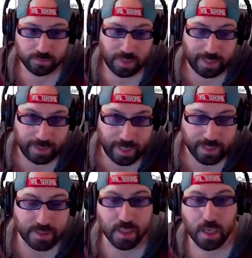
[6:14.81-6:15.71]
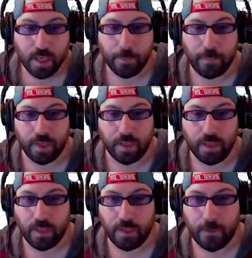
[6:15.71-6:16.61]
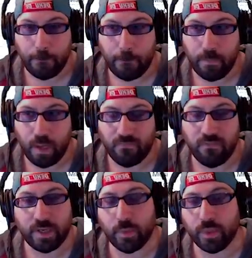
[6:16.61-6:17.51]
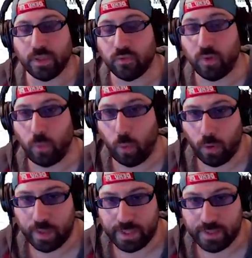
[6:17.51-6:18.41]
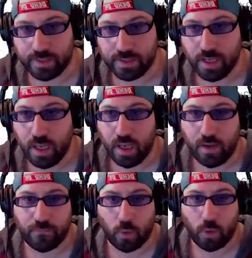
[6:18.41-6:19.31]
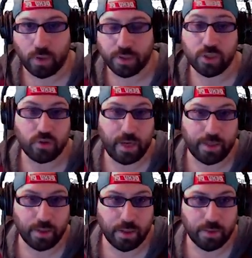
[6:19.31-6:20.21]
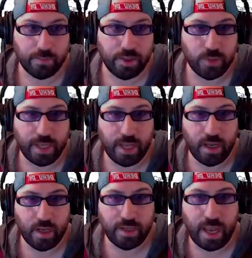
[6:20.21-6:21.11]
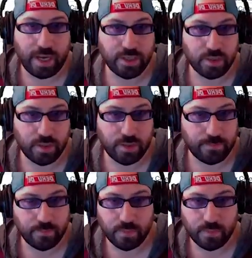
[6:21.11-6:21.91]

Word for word: I guess, but look at what the reward is for Striker, you get an extra